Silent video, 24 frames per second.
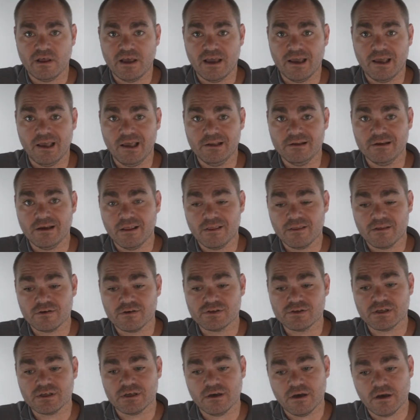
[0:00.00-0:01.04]
and
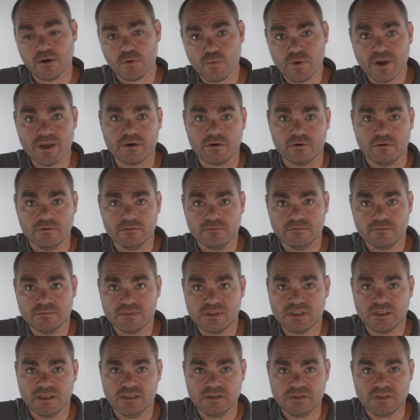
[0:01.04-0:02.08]
there's a wrinkle
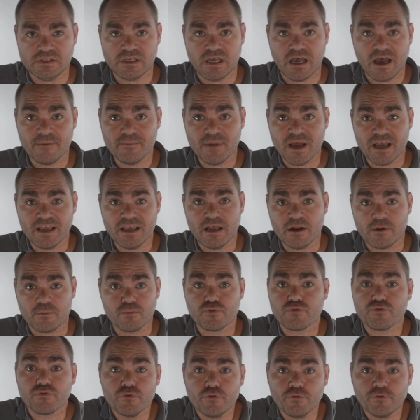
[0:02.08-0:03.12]
since I'm not yet
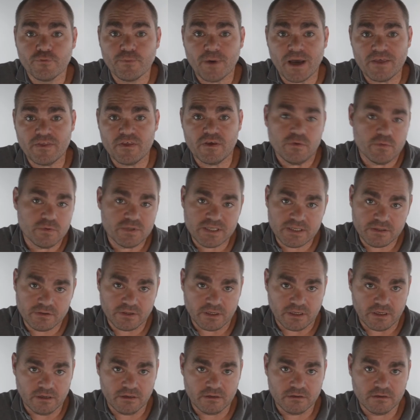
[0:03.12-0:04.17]
approved by the utility.